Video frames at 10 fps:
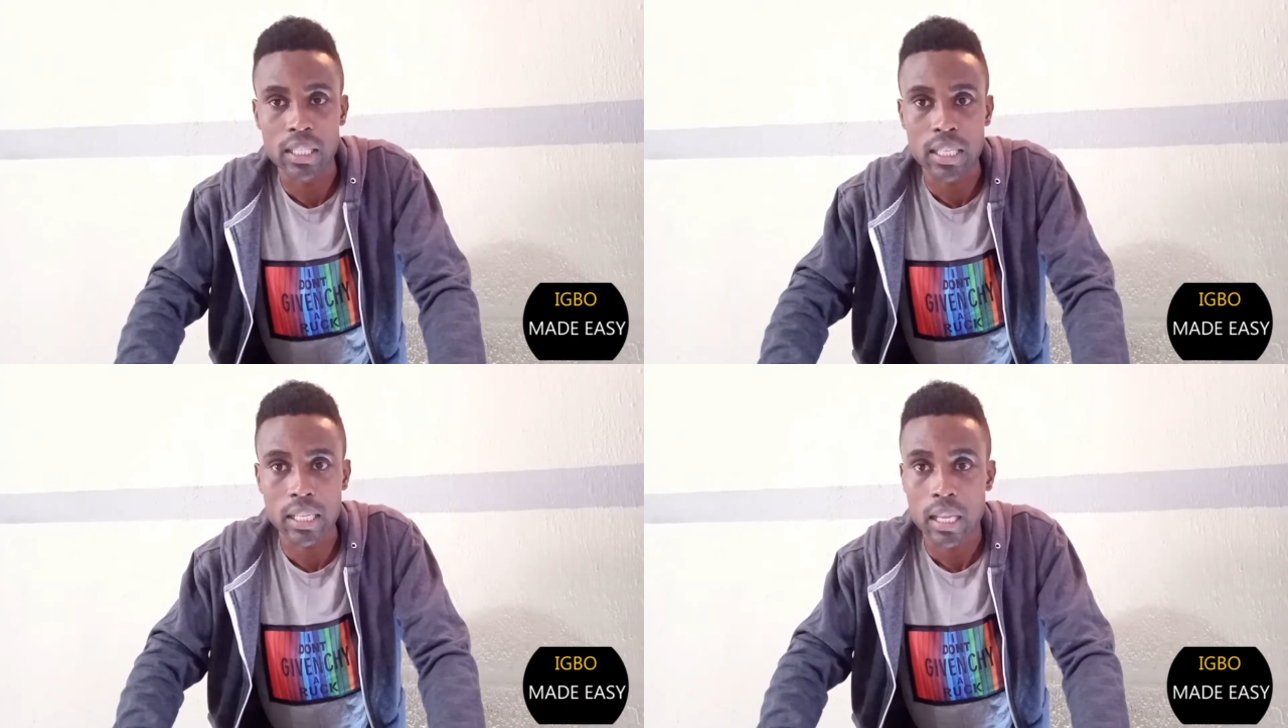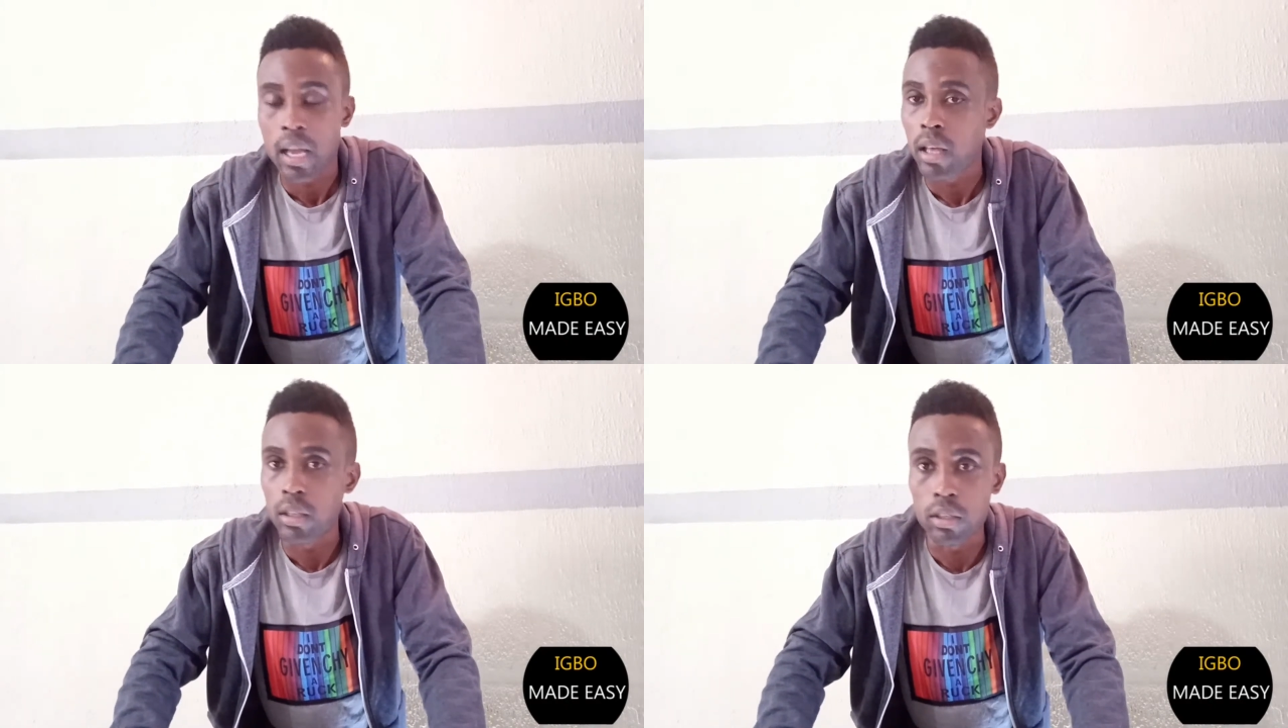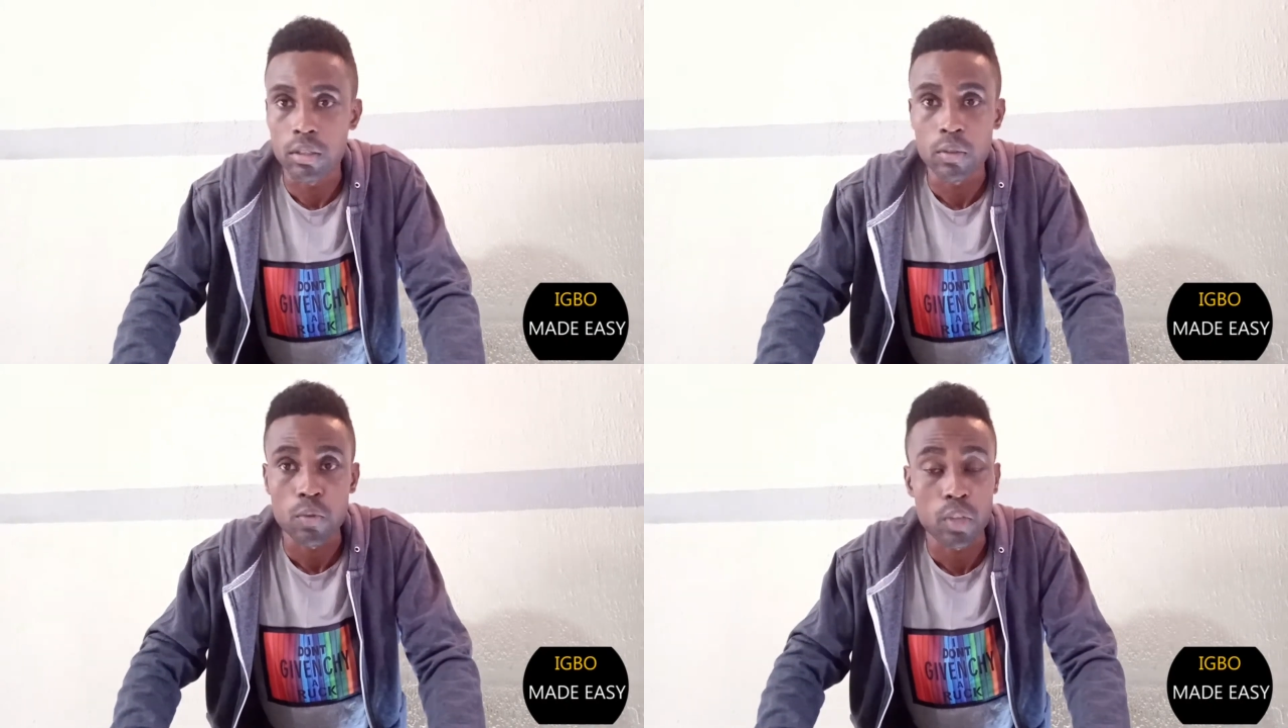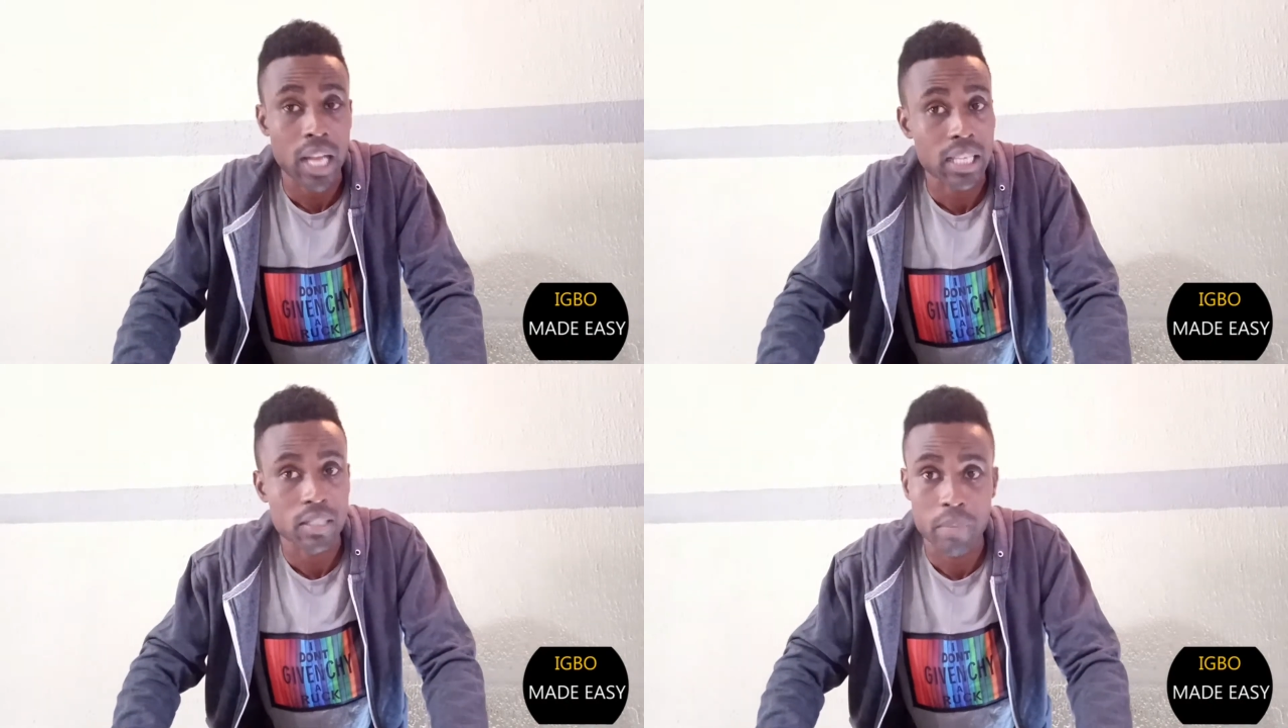get the
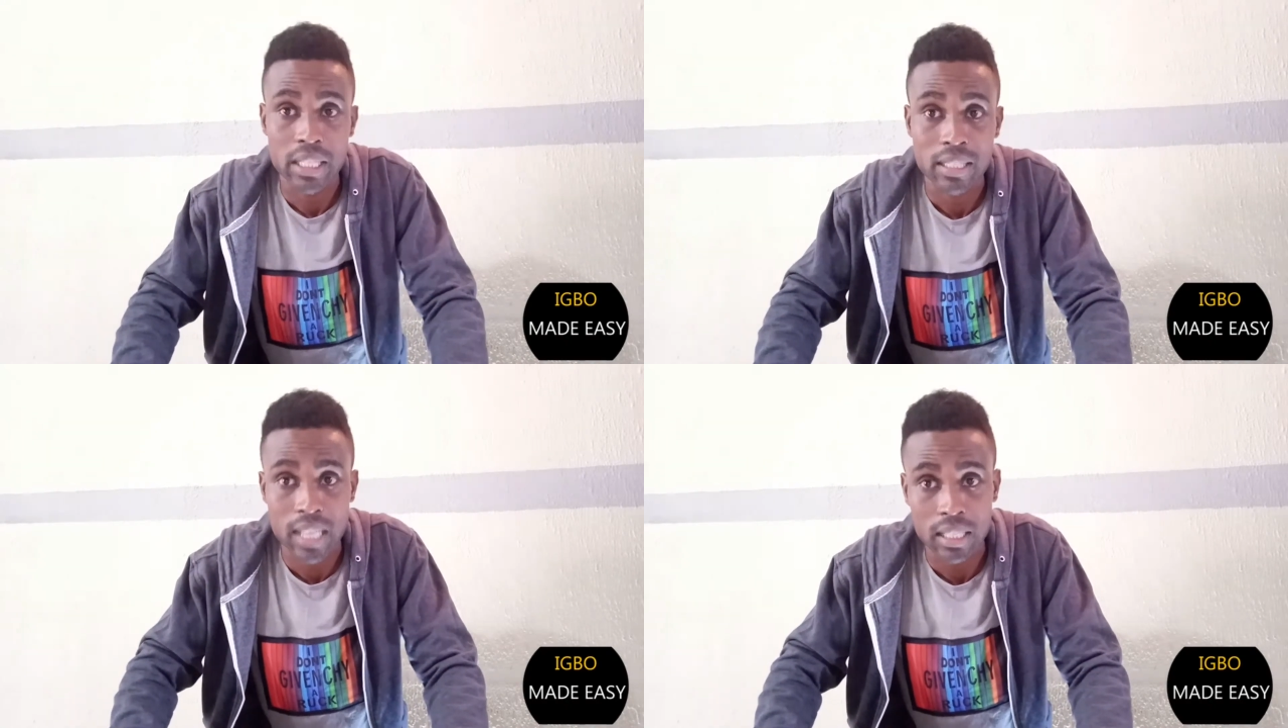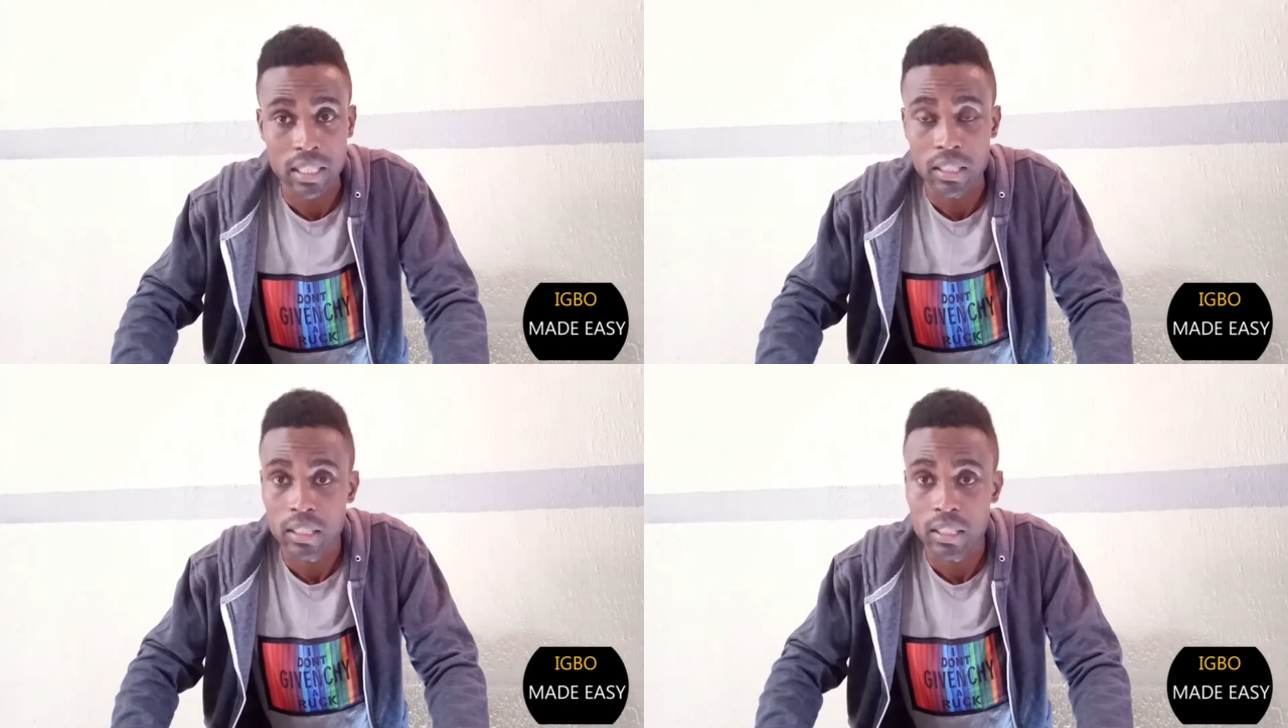last man standing,